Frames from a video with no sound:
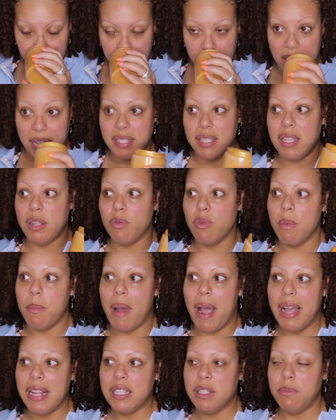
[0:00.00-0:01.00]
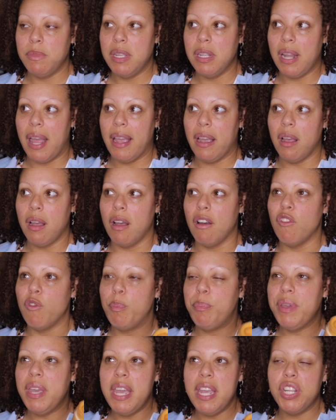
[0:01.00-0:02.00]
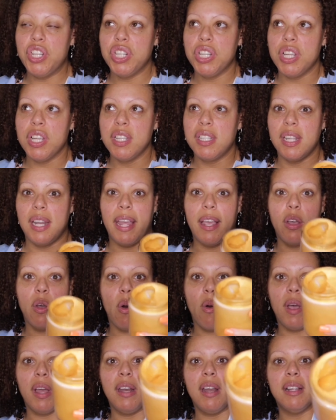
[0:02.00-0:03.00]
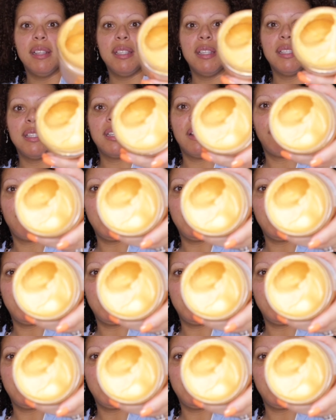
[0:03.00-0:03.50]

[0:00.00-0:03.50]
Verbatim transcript: yes it reminds me like of peaches and like coconuts and stuff